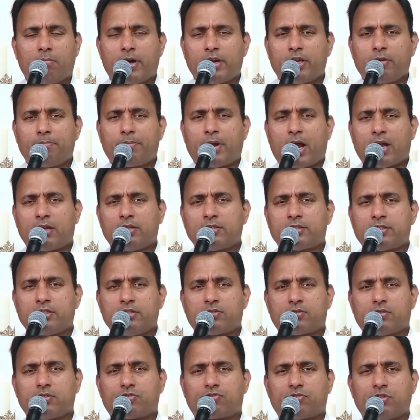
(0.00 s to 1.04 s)
My dear brothers and
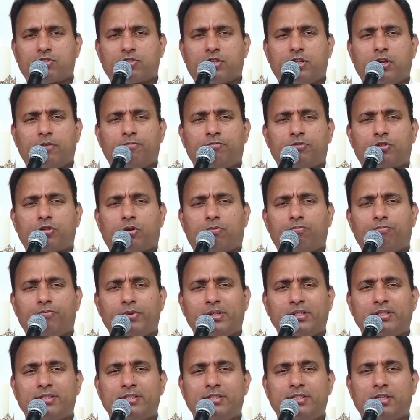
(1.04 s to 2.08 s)
sisters, gift of
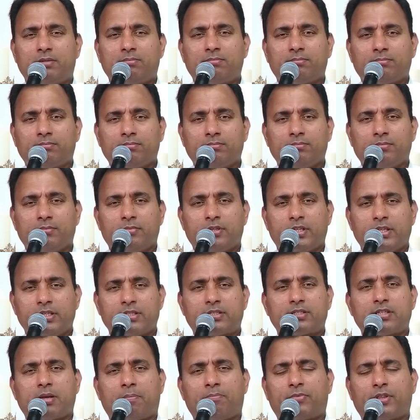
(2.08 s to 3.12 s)
wisdom
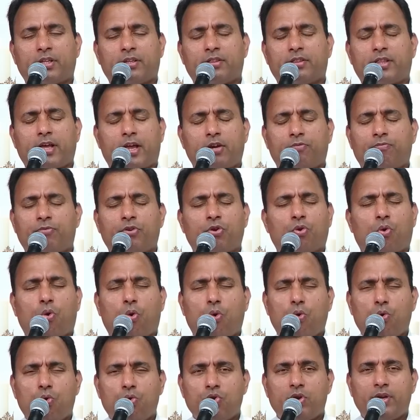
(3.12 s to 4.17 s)
is something that we
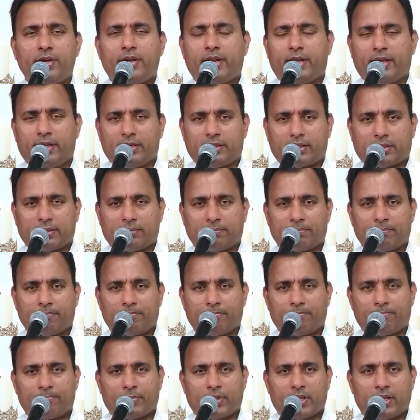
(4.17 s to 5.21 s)
all need.
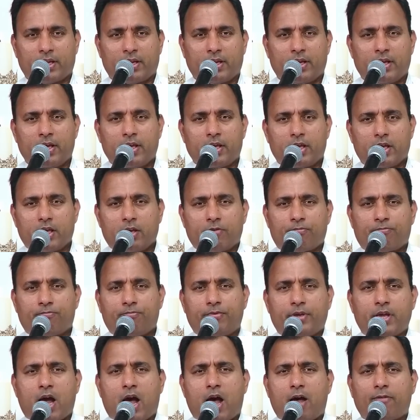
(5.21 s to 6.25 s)
If
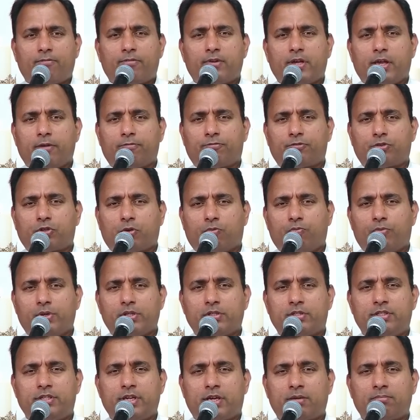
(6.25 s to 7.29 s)
we have gift of
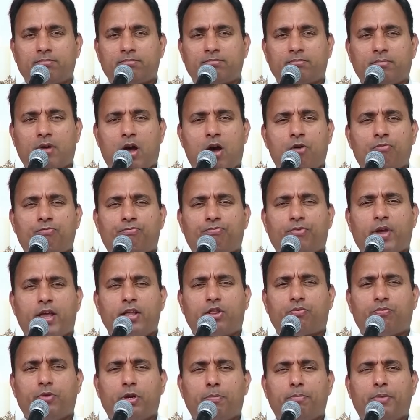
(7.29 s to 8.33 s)
wisdom, our
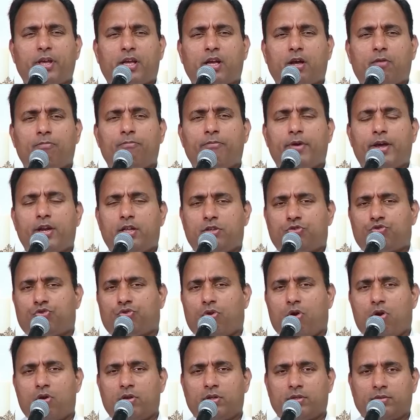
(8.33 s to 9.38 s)
faith will become very
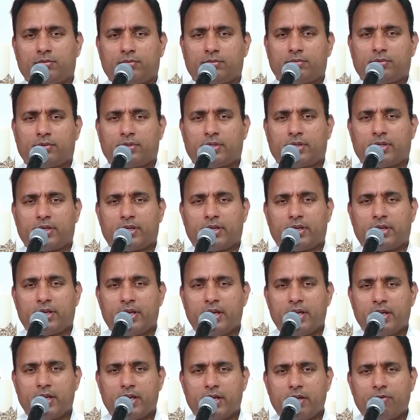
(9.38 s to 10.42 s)
strong.
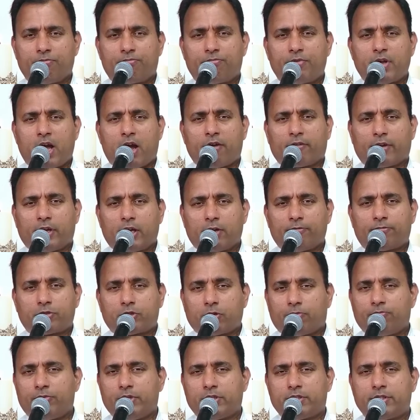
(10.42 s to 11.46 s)
If we have gift
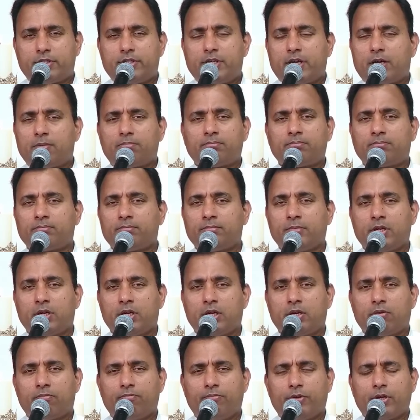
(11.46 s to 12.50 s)
of wisdom,
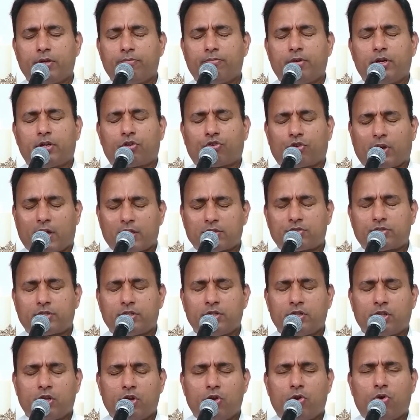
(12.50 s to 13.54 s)
we will trust
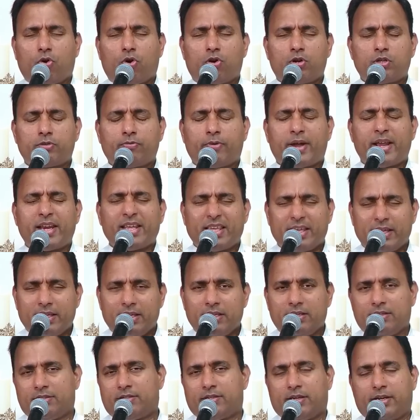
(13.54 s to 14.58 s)
in the Lord very
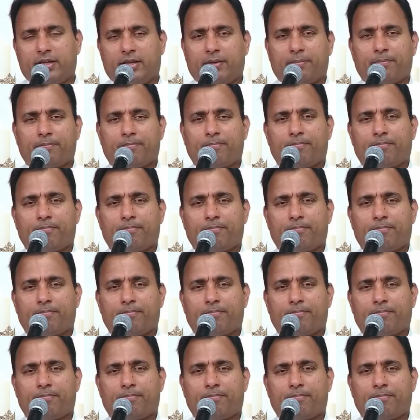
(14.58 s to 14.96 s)
easily.